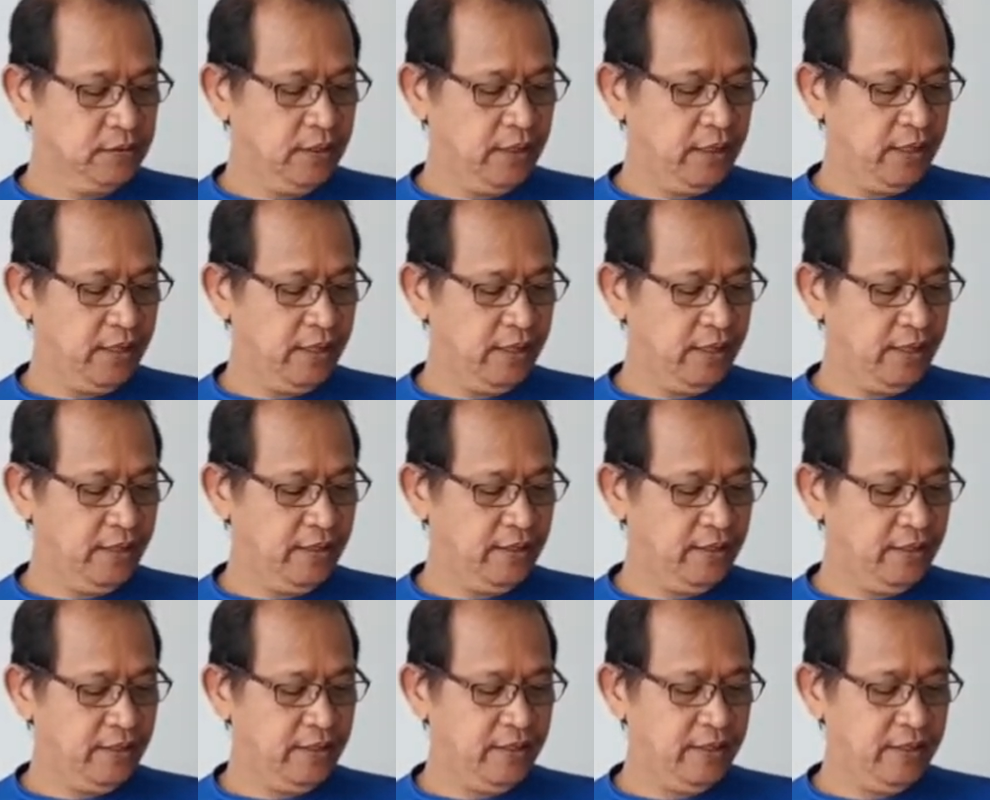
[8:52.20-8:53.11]
And
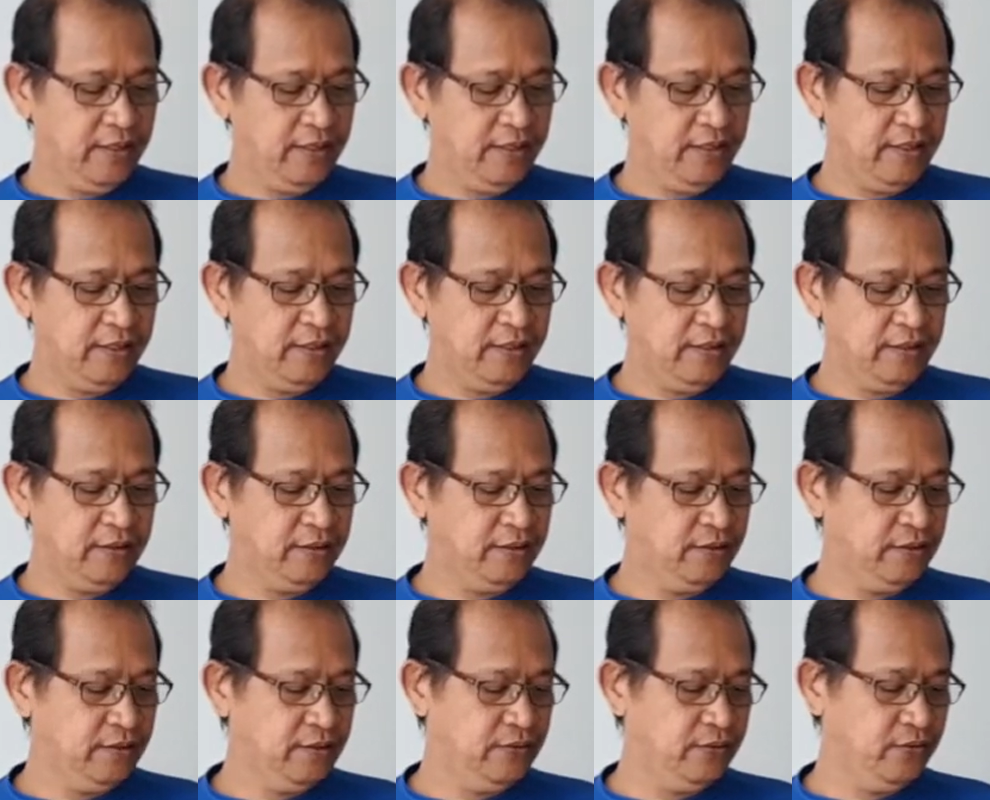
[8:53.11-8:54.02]

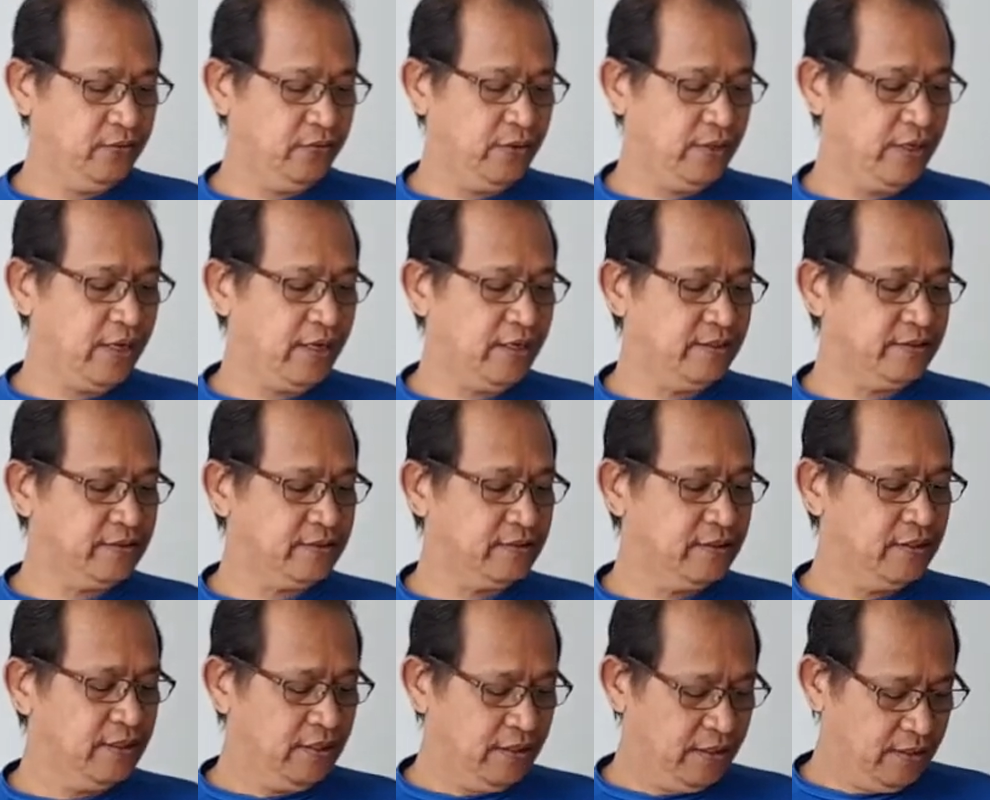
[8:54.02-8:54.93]
what
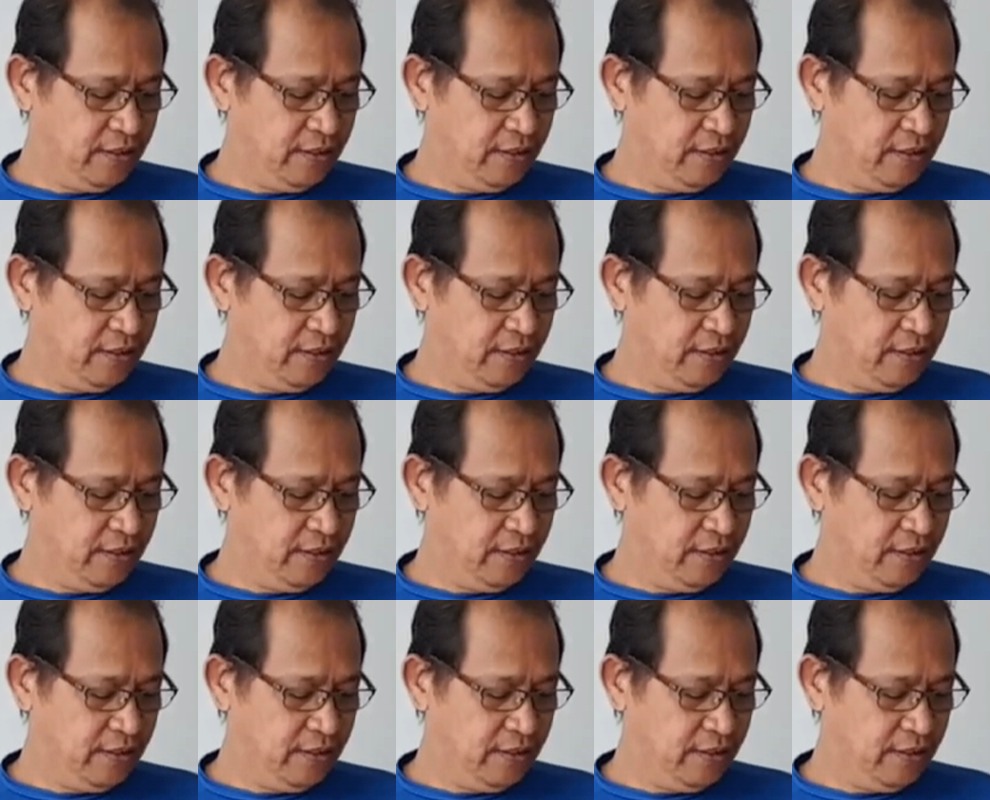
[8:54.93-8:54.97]
else?